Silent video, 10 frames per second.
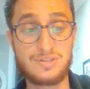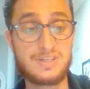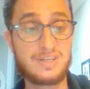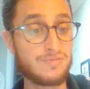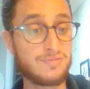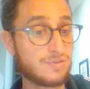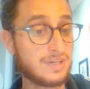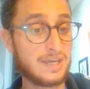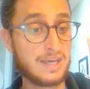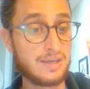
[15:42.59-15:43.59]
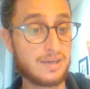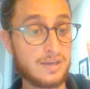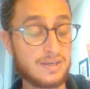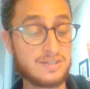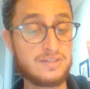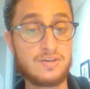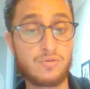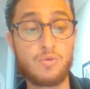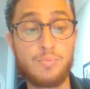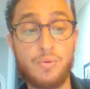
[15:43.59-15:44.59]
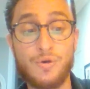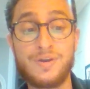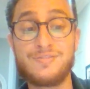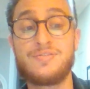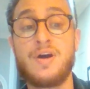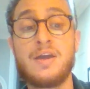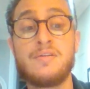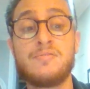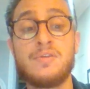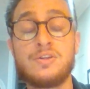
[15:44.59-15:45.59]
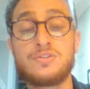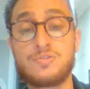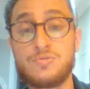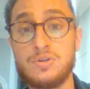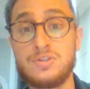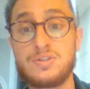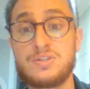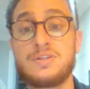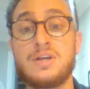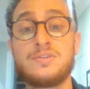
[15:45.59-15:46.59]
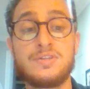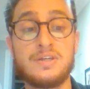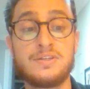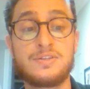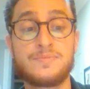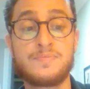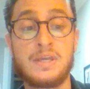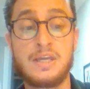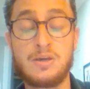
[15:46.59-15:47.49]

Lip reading: give or take 0.5 degrees Celsius.